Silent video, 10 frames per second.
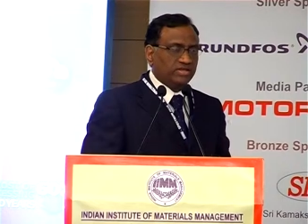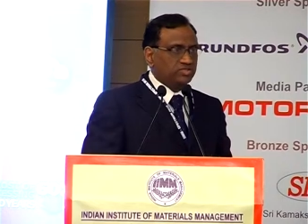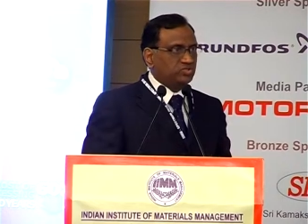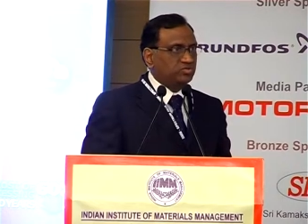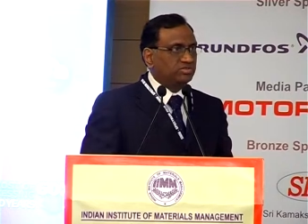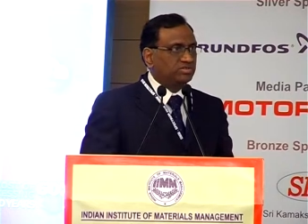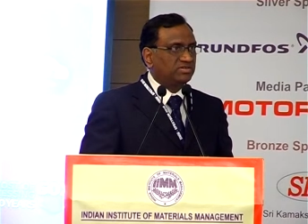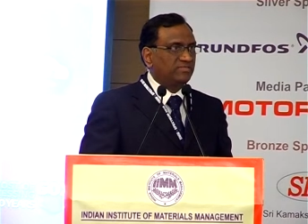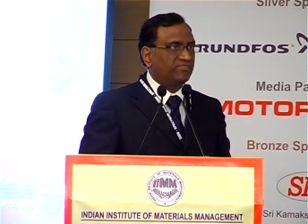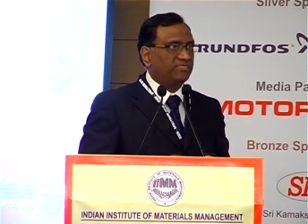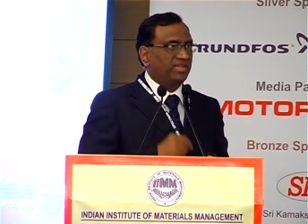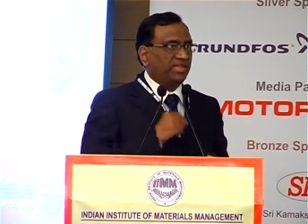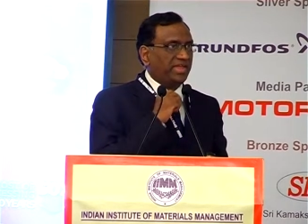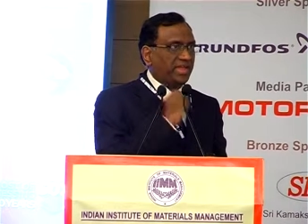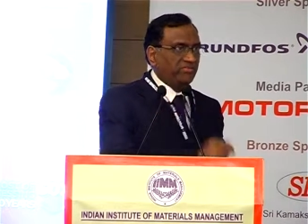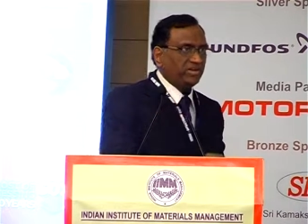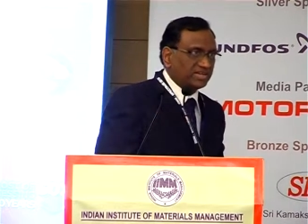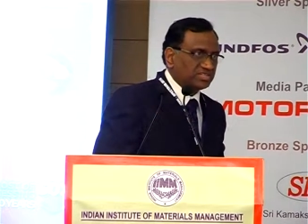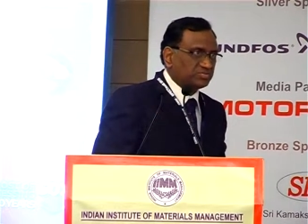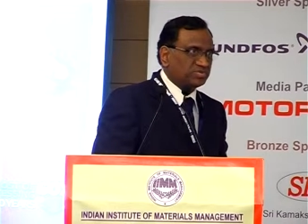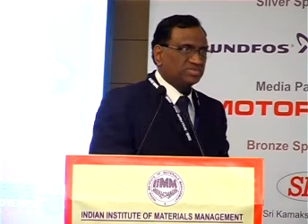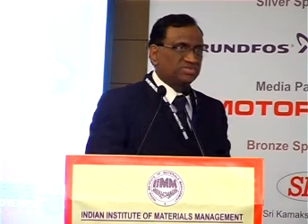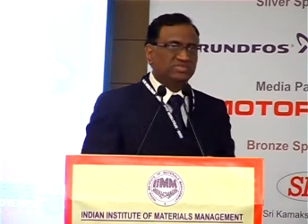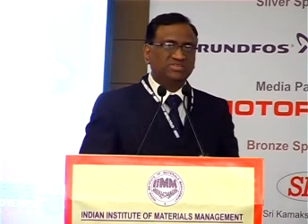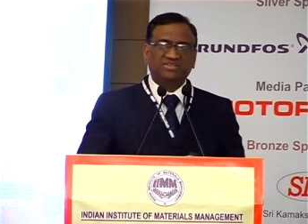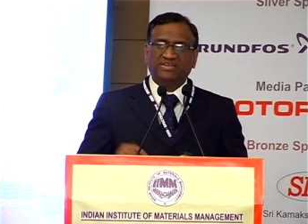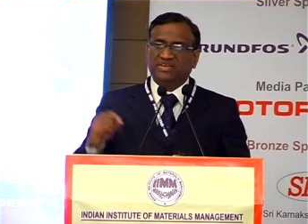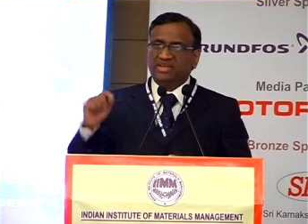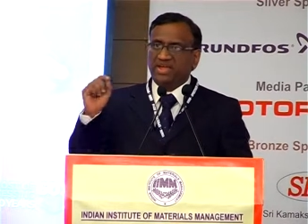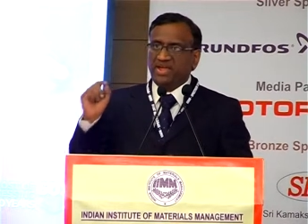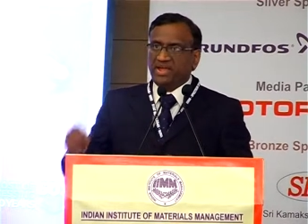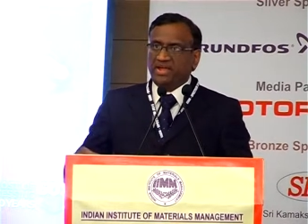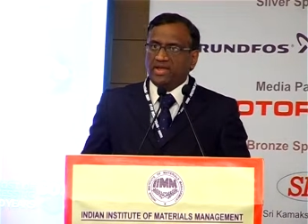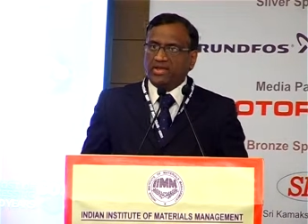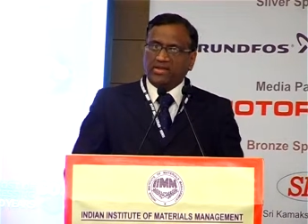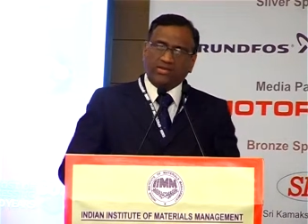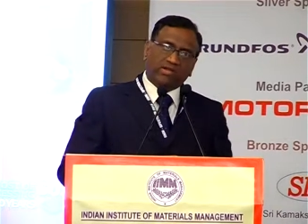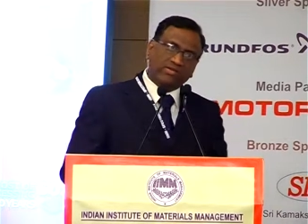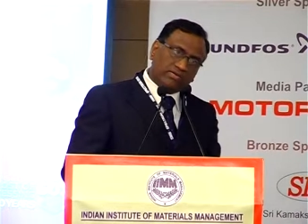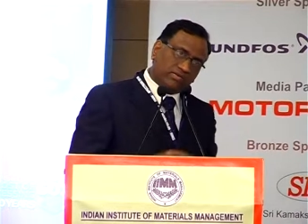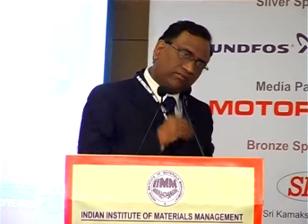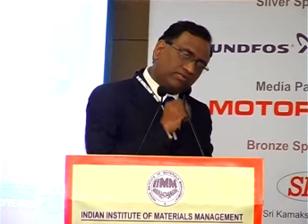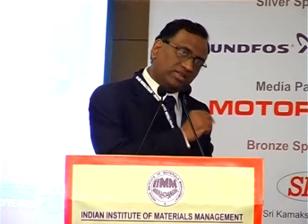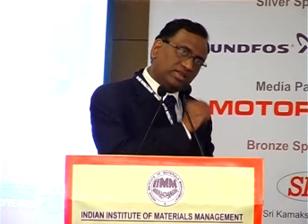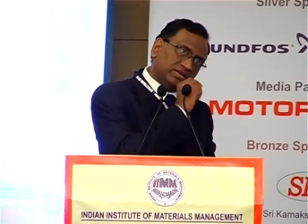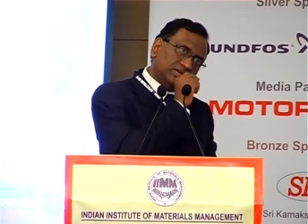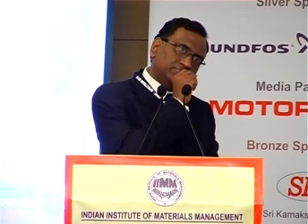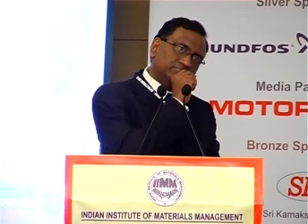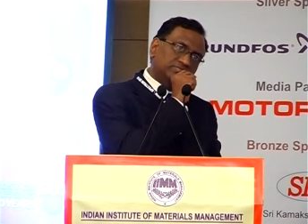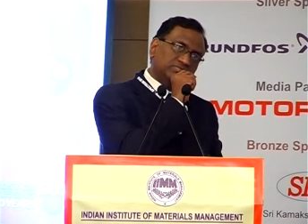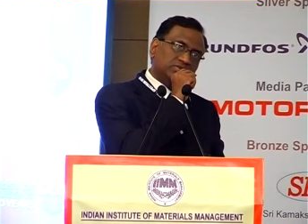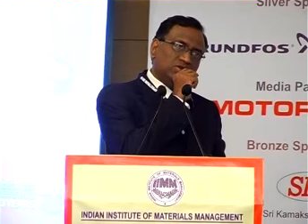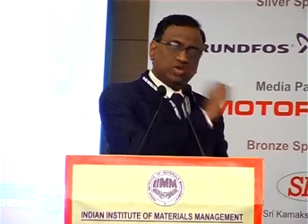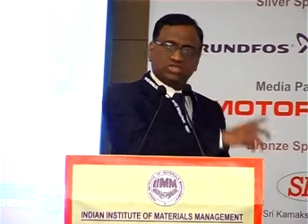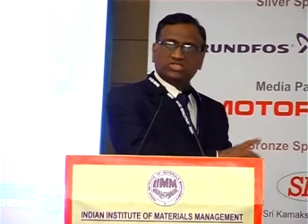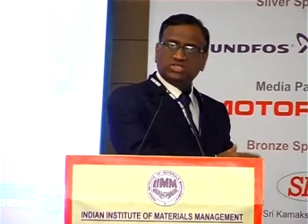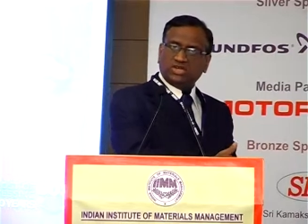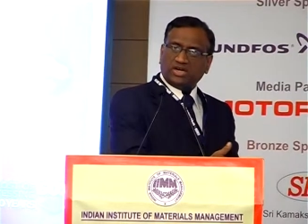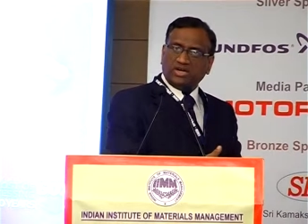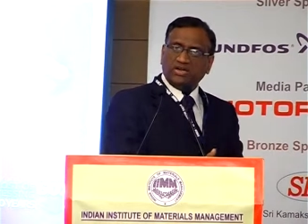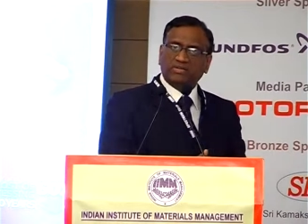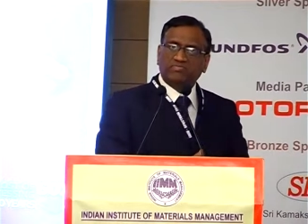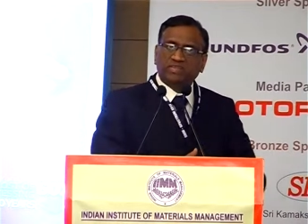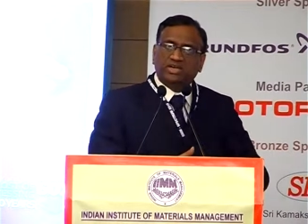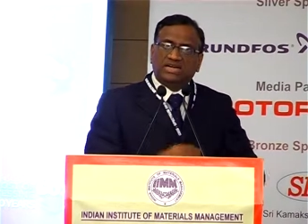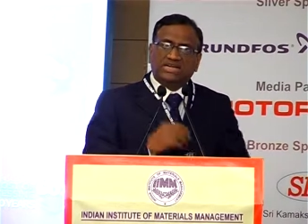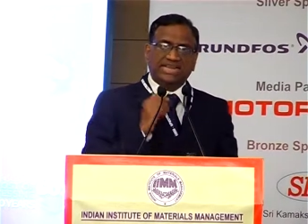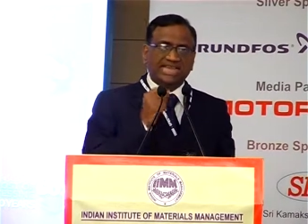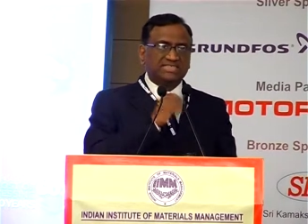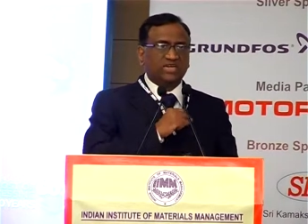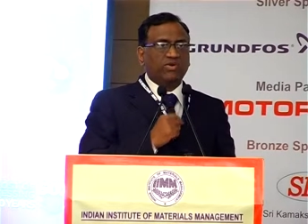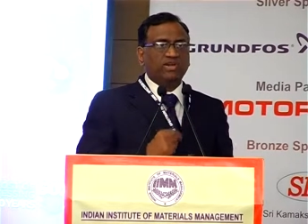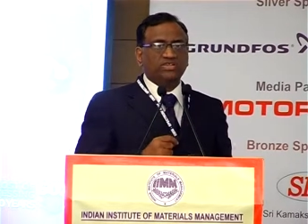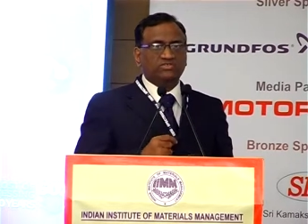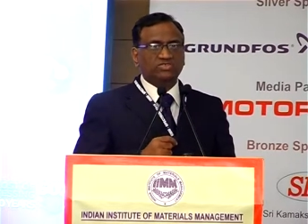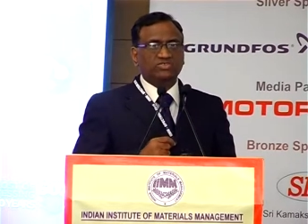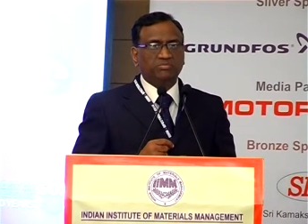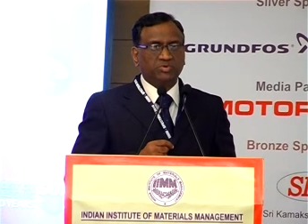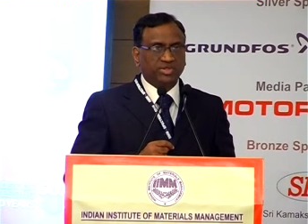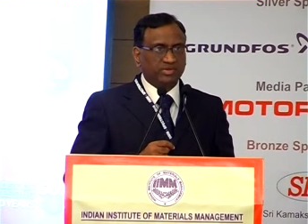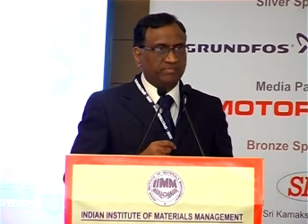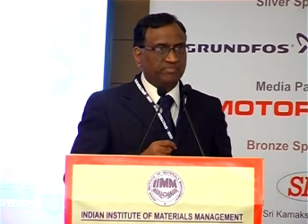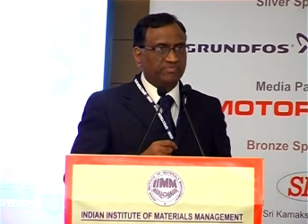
consumer, every transporter, eh, eh, every uh, logistic guy takes advantage of this computing